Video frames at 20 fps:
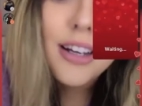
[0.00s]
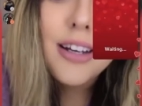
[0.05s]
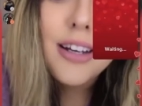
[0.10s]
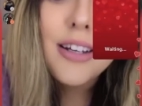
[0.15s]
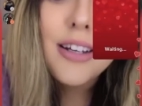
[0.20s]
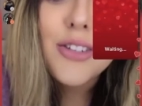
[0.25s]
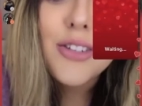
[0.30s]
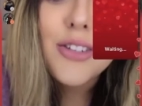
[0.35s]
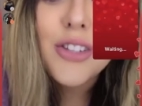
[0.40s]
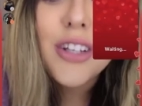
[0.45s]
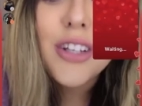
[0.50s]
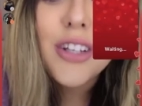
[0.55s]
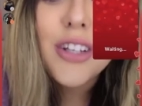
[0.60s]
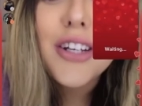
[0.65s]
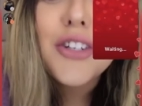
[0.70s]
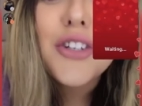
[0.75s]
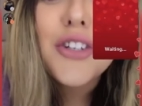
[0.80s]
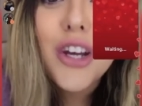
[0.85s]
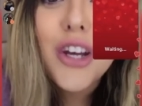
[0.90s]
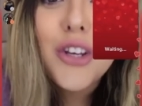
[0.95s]
Slush,
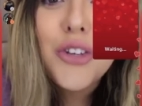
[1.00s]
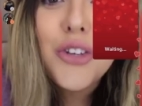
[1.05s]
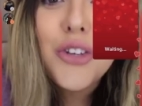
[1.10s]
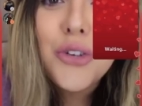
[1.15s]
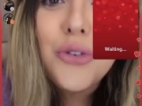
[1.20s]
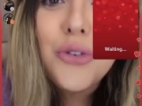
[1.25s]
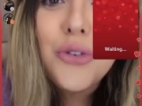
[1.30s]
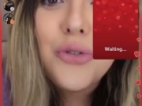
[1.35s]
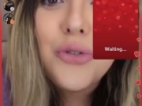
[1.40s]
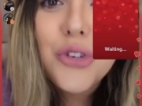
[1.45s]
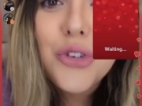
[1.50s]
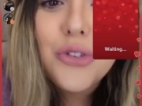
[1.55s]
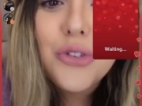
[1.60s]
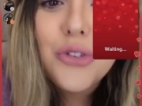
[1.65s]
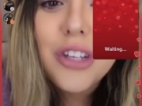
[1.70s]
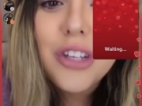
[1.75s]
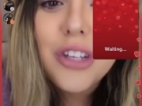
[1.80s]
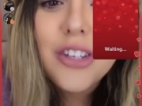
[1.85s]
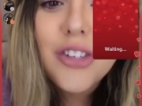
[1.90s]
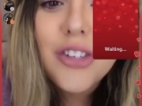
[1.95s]
can you do this
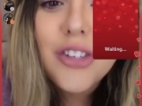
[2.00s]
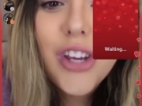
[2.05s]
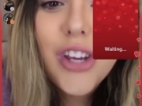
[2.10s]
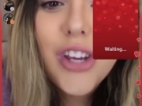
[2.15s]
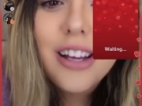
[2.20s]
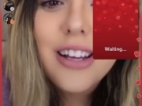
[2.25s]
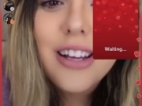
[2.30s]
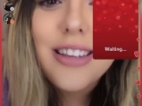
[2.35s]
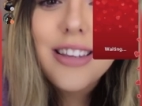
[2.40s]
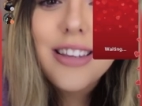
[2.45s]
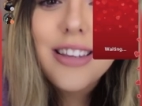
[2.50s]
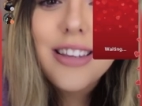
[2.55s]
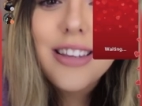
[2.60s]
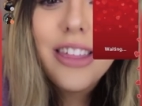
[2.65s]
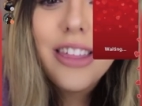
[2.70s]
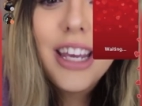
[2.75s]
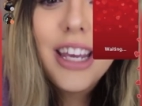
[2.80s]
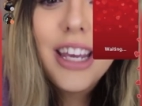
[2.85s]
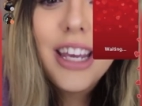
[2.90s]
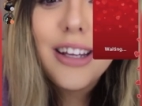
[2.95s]
shit? Because I think
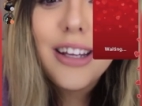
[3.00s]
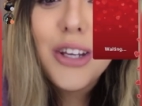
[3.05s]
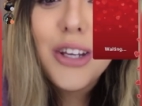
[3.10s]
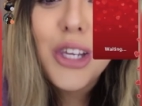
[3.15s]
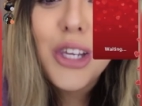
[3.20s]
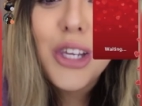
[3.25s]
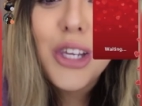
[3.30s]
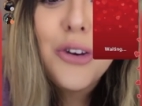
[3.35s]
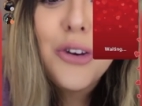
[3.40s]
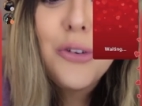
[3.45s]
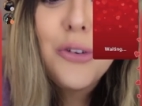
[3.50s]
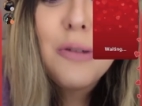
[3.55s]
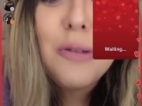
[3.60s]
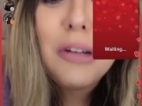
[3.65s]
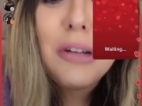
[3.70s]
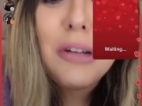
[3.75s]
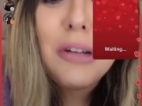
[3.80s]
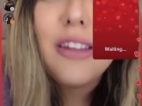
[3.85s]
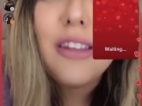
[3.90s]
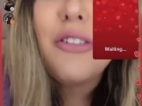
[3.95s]
that you would be the
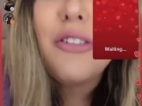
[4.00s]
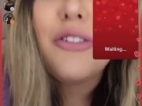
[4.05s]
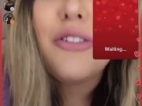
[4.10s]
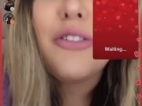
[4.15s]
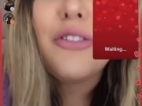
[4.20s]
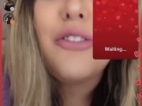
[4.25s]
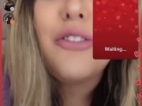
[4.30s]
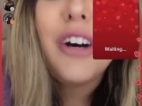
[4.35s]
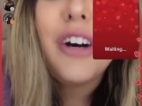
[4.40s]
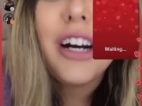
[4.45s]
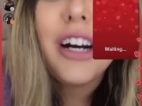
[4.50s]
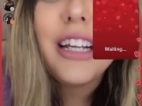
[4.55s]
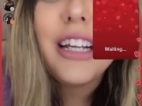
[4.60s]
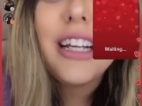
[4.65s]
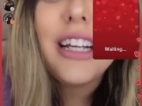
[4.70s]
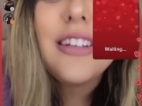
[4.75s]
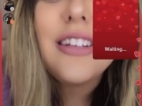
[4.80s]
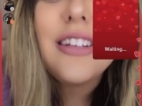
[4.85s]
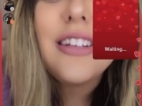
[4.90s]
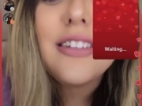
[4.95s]

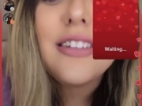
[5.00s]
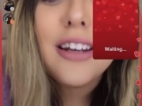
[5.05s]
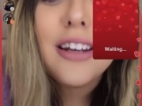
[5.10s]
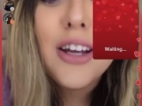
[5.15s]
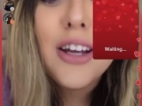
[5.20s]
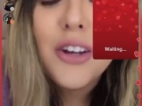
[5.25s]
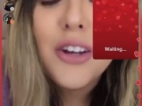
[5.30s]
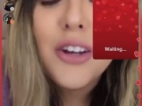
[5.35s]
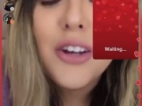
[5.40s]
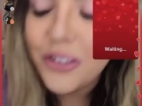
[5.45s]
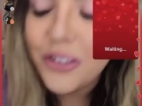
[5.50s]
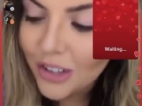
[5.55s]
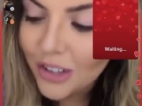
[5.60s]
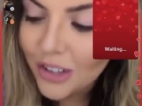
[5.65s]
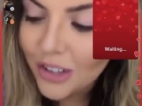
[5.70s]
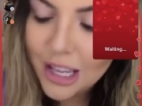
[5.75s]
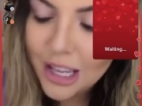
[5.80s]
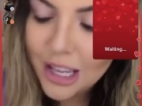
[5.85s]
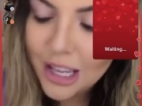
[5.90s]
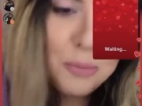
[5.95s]
funniest fucking
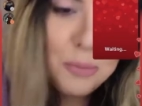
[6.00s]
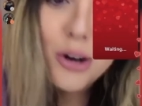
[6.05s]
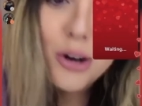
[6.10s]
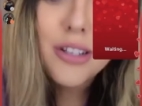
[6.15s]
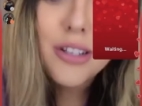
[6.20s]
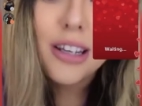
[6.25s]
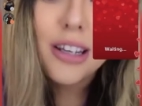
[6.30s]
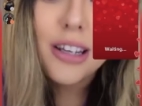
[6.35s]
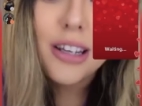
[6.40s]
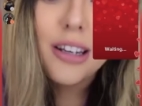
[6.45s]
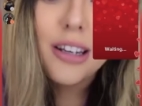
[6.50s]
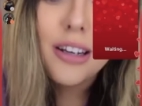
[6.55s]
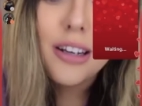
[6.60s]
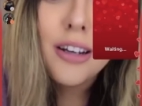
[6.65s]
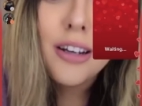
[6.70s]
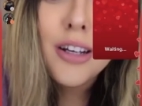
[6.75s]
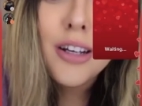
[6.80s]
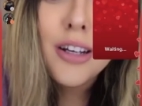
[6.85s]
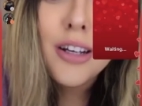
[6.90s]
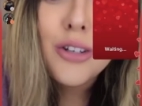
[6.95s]

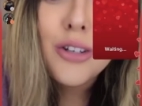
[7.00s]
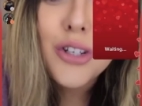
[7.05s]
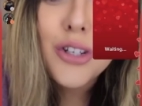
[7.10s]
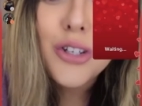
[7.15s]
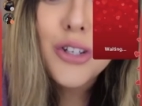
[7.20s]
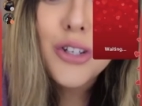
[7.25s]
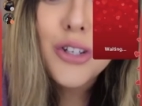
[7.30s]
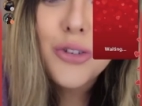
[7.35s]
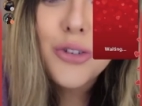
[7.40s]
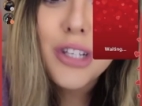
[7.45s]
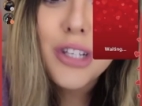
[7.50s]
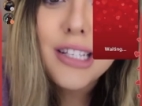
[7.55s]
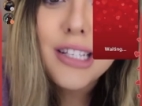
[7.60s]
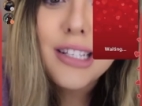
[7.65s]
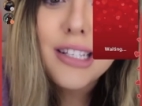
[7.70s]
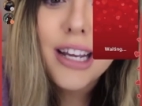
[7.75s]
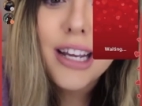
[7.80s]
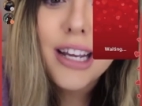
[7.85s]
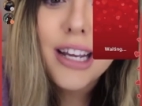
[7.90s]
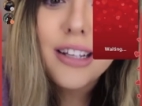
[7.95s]
person to do these
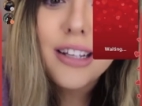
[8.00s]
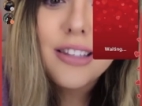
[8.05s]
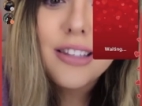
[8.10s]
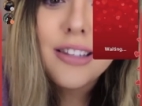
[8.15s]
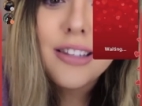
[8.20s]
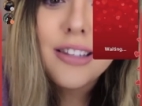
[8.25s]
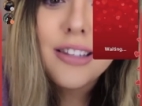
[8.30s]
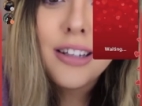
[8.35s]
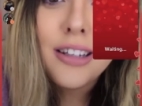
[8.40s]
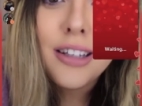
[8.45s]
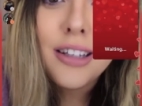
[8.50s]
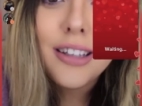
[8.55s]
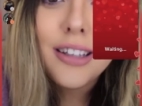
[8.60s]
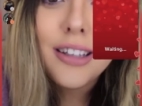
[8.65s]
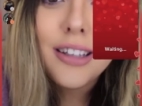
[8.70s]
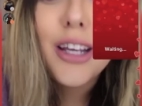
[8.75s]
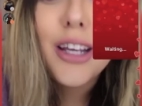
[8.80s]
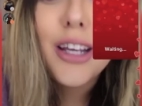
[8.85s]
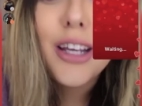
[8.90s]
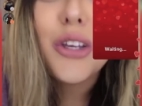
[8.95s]
dates. Like,
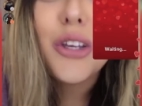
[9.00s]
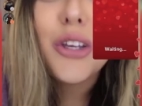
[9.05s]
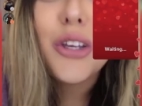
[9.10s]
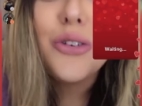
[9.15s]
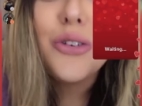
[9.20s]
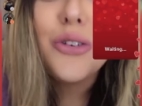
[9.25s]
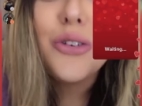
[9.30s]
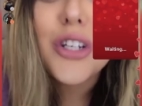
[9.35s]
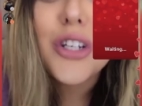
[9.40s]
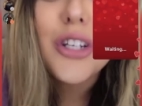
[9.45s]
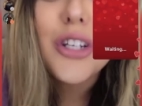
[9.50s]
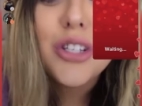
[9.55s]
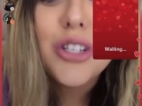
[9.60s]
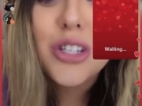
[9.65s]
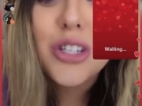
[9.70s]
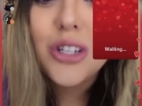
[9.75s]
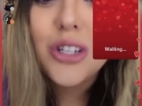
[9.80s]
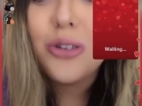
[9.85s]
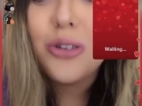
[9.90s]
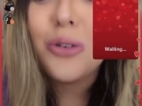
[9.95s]
you should
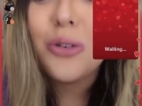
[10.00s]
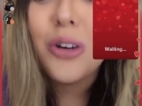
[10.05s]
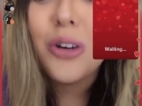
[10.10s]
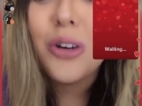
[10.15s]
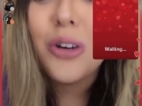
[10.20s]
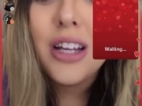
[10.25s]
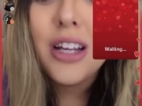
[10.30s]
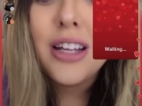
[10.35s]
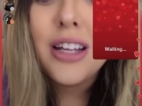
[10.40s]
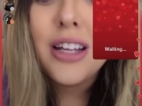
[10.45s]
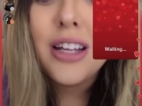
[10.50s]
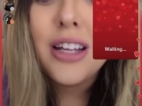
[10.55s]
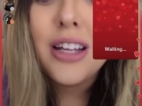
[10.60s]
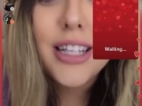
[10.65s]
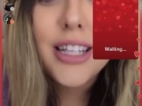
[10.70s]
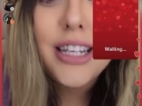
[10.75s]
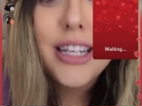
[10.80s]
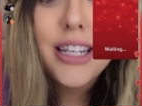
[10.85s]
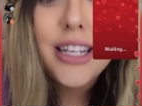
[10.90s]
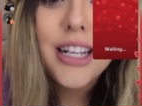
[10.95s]
do the
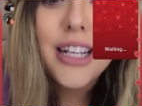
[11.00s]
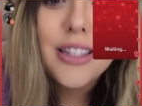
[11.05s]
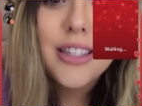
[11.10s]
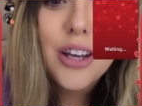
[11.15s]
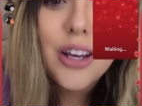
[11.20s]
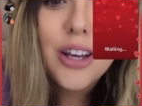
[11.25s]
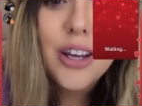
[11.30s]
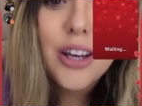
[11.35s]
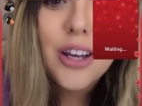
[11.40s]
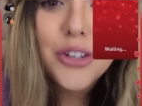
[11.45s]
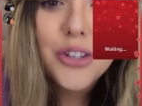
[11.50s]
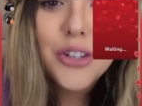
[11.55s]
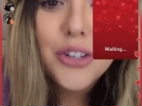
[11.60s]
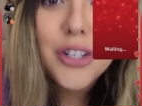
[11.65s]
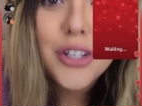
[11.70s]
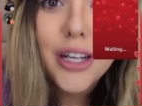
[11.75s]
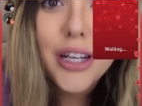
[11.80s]
dates on your shit.